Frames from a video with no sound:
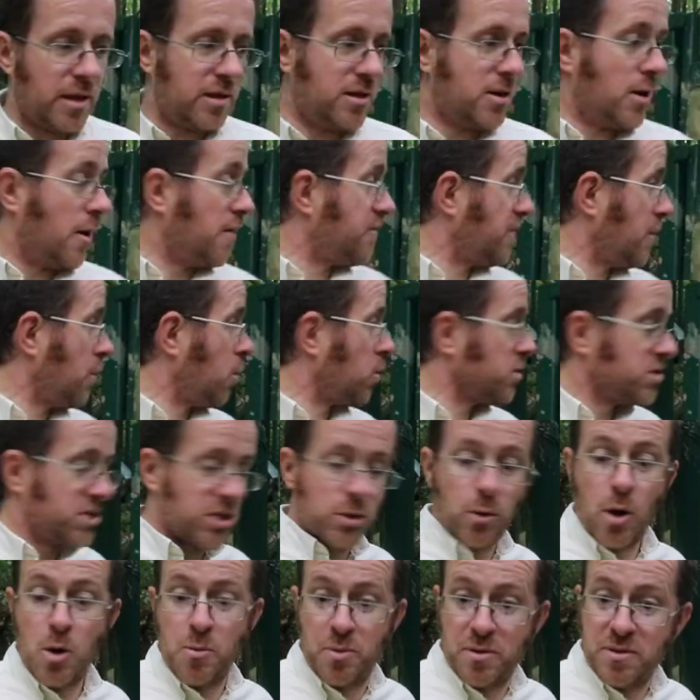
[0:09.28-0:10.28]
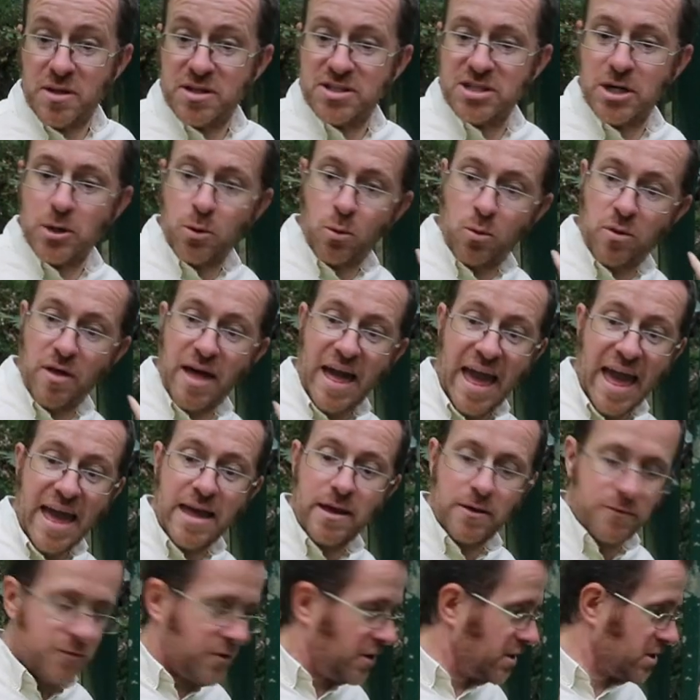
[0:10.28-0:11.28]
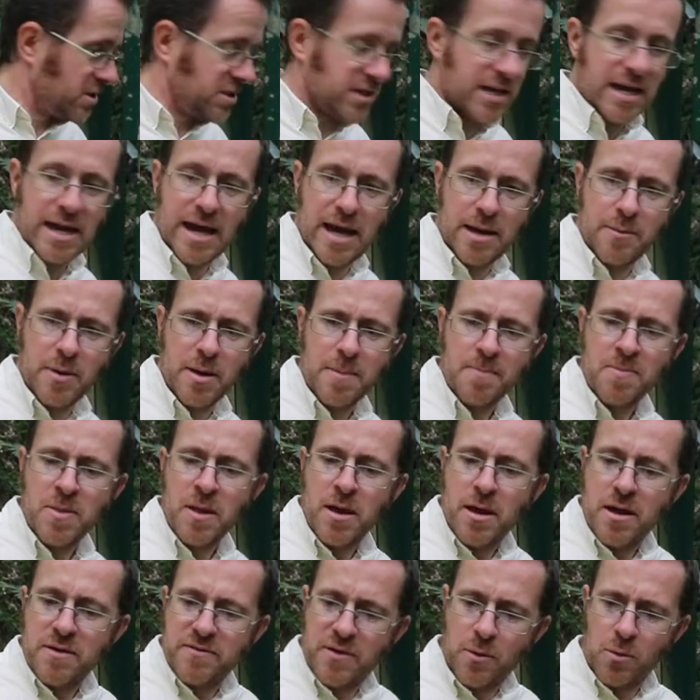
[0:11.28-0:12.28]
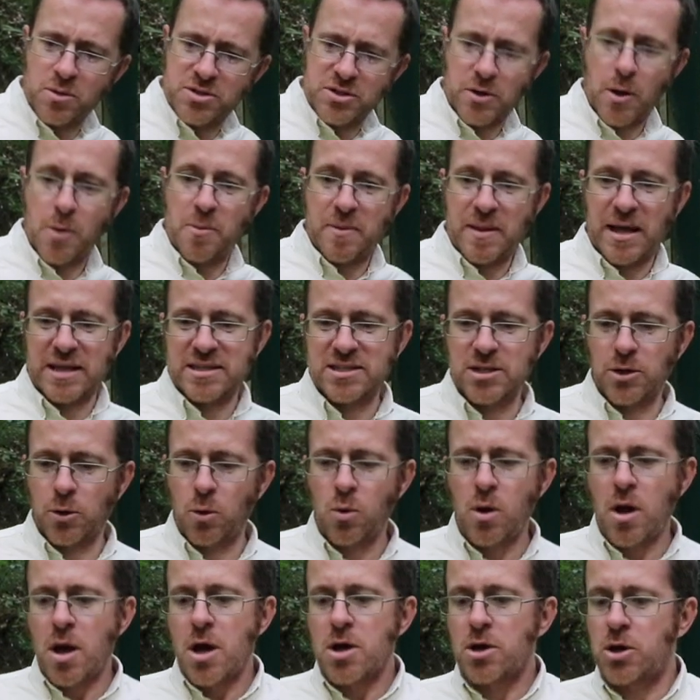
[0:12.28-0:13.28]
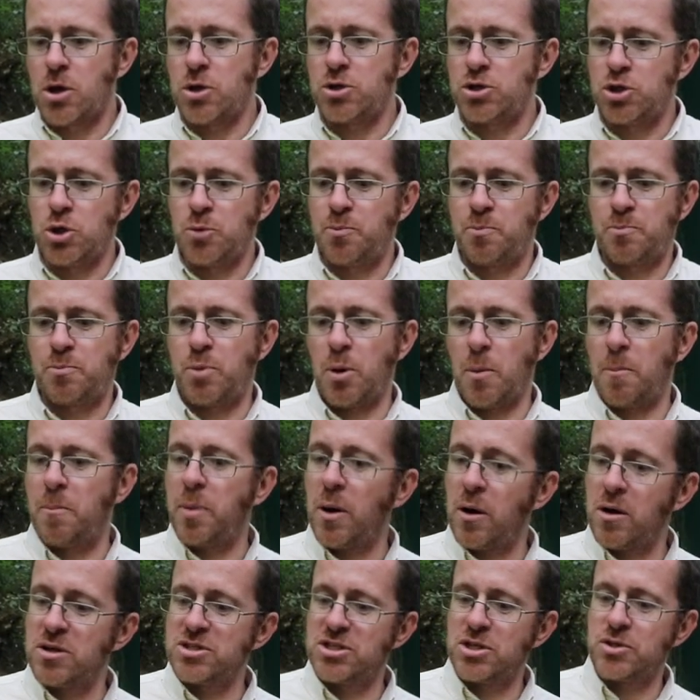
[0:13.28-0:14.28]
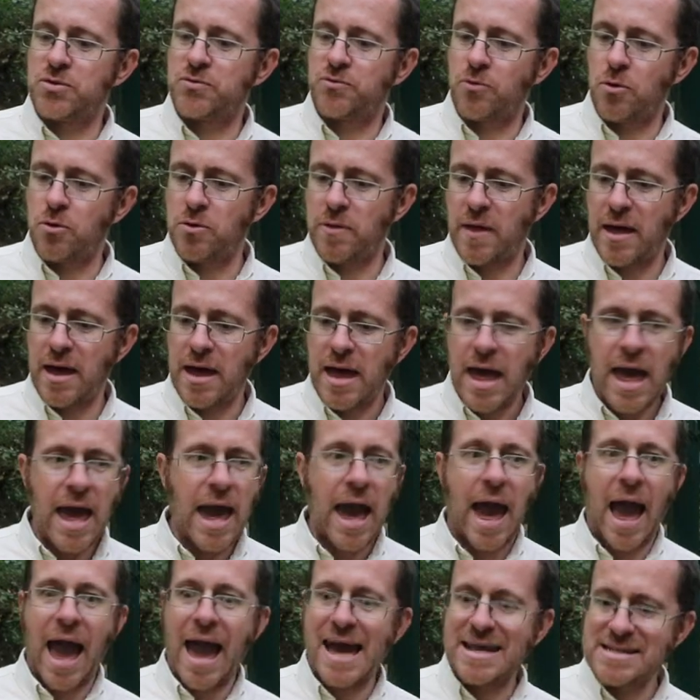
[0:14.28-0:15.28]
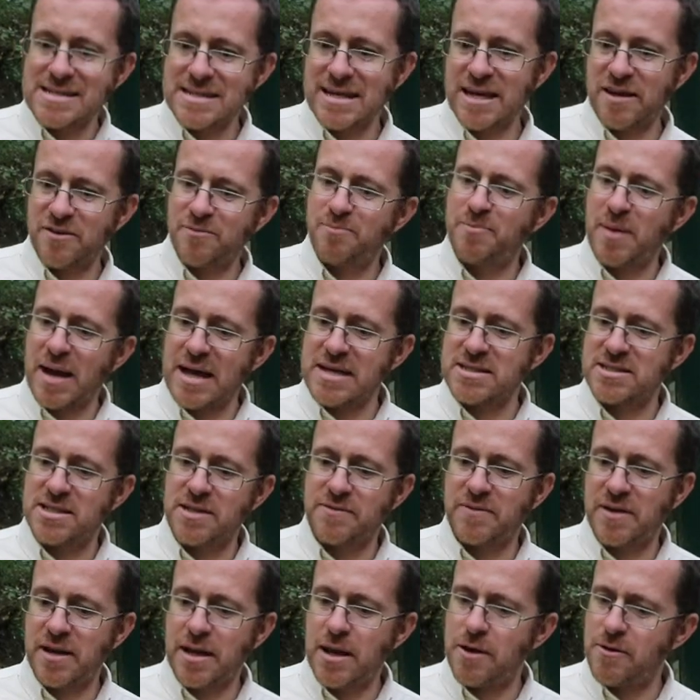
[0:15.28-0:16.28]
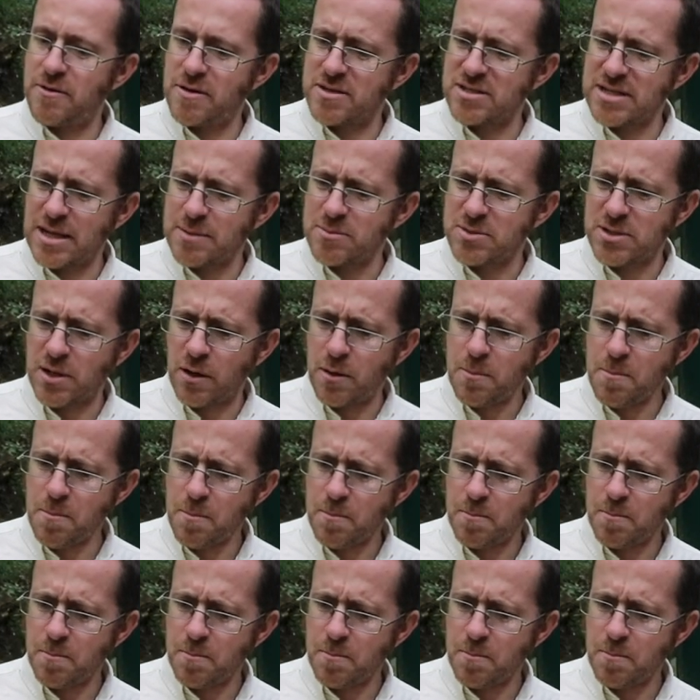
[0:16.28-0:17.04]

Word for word: You know, if they wanted to open the tunnel there, if you can see it, Amy, if they wanted to open that tunnel, could you put barges through there and have bats living in there at the same time?